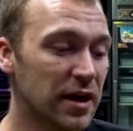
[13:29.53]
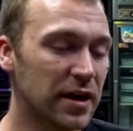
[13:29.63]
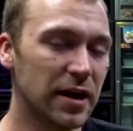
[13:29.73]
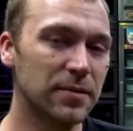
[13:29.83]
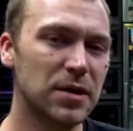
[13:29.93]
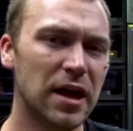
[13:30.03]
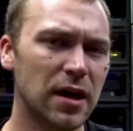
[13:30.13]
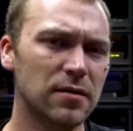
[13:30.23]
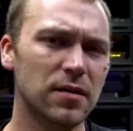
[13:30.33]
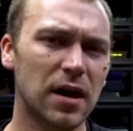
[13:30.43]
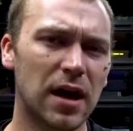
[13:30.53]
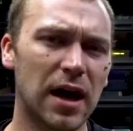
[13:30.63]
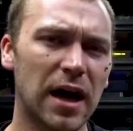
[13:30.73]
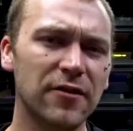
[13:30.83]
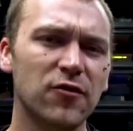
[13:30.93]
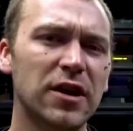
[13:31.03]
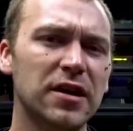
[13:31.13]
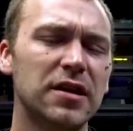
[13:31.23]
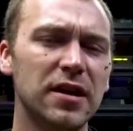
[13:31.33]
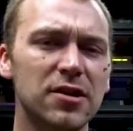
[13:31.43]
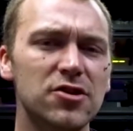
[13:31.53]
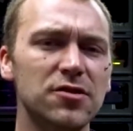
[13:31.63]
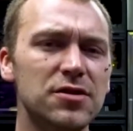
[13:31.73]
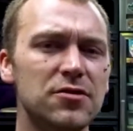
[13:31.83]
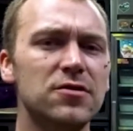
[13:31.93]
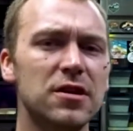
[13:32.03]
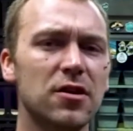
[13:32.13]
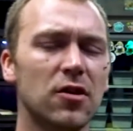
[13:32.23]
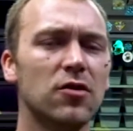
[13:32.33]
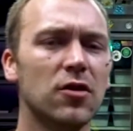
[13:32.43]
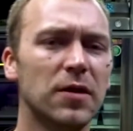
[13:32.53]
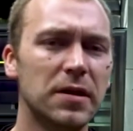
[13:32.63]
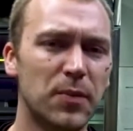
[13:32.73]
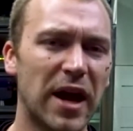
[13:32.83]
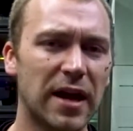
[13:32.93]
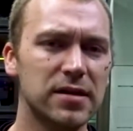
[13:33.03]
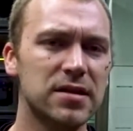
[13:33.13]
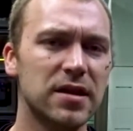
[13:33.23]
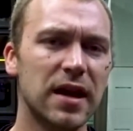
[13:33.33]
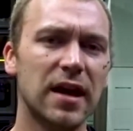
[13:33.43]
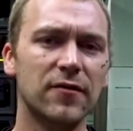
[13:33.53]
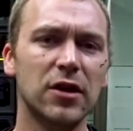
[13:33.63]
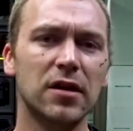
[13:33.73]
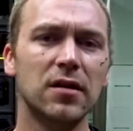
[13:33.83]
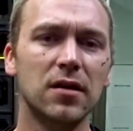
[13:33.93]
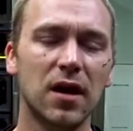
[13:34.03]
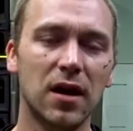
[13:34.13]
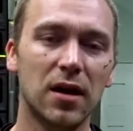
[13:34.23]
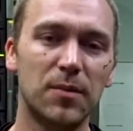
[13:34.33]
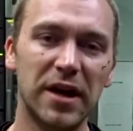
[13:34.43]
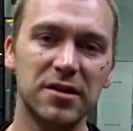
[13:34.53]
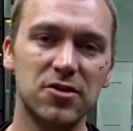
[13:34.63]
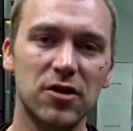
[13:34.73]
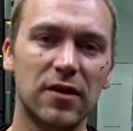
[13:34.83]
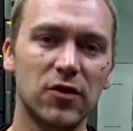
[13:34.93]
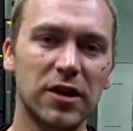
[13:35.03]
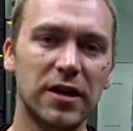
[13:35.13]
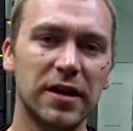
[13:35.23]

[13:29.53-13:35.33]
And I've ran into issues using Coco in the past and having mites travel in,